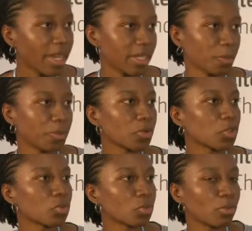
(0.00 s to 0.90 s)
as
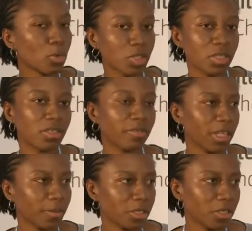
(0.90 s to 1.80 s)
opposed to most
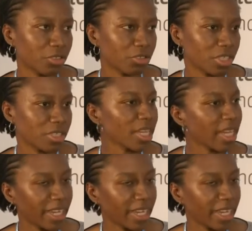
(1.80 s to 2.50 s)
developed countries.